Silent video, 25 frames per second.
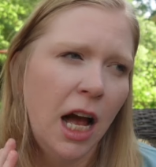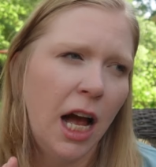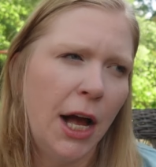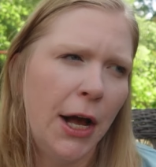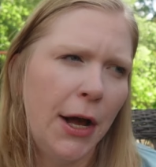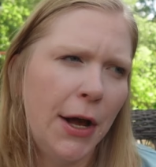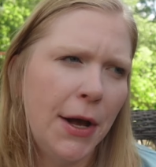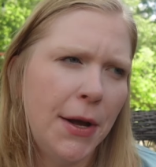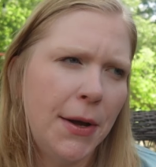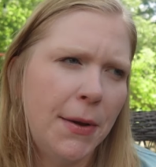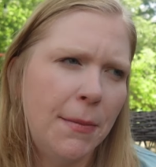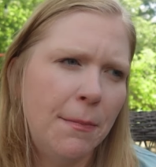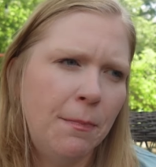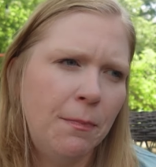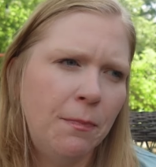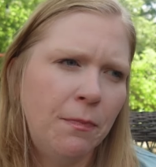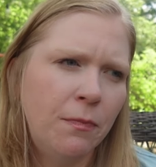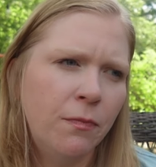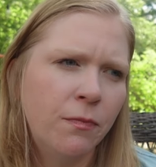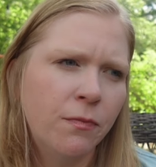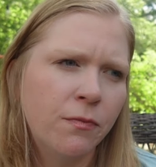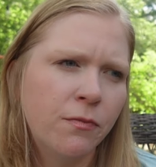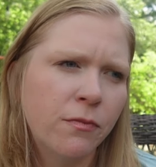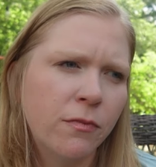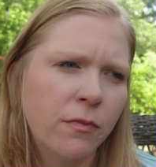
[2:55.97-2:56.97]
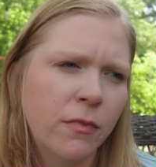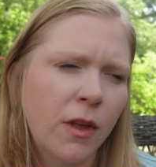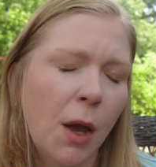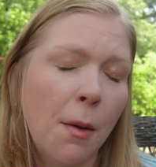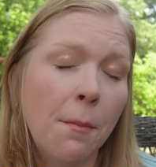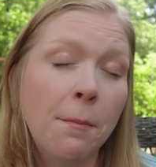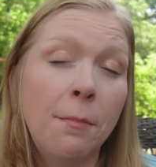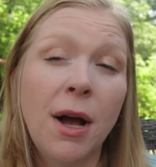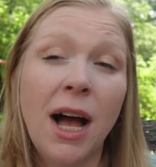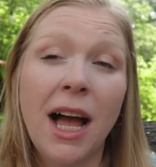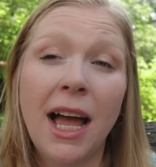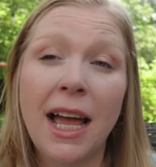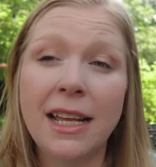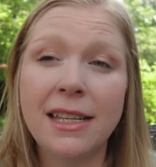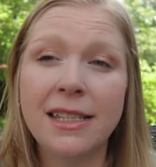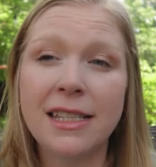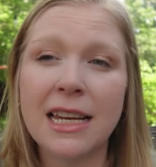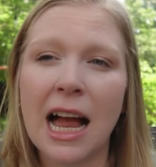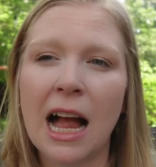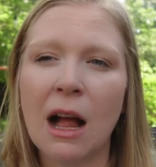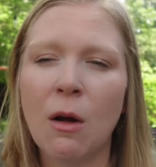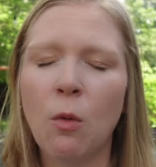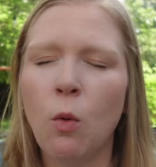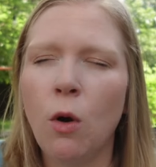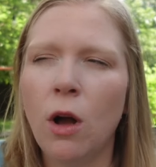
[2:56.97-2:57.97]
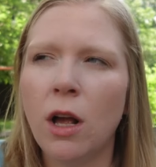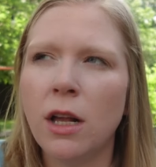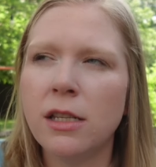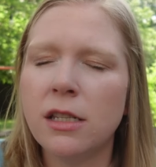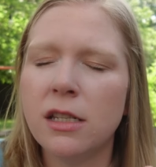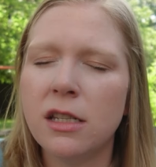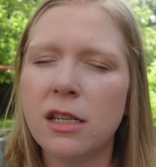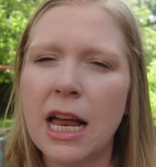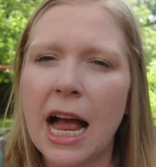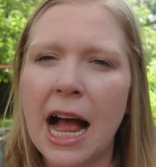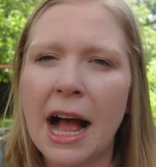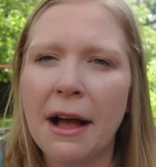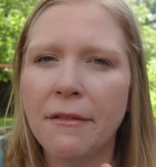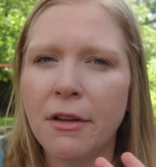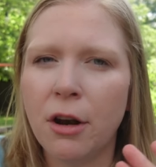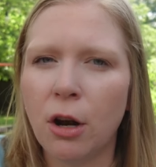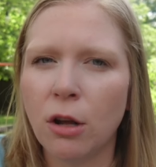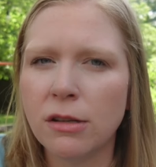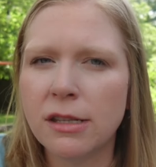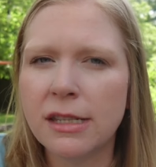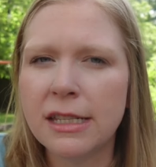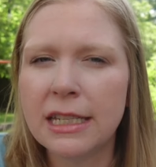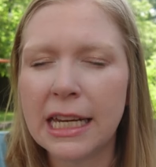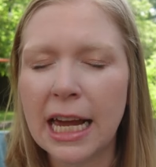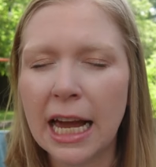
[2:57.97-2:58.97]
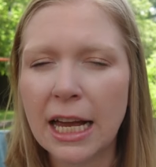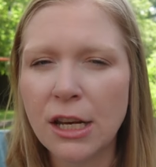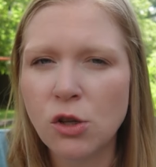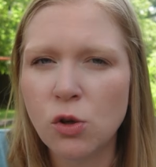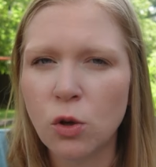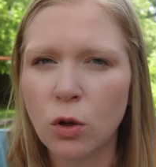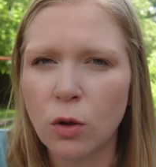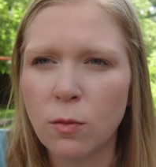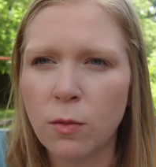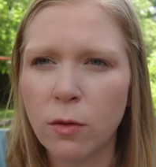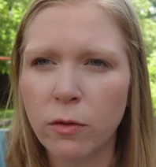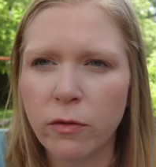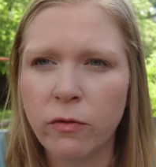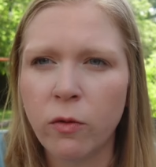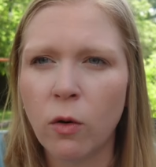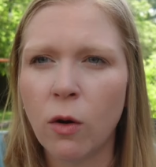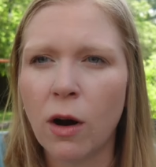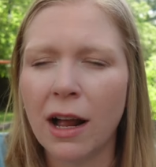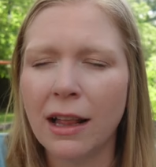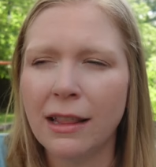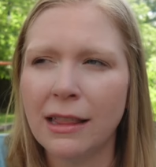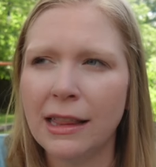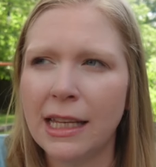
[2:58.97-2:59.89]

Um, but I want to have it all scheduled before I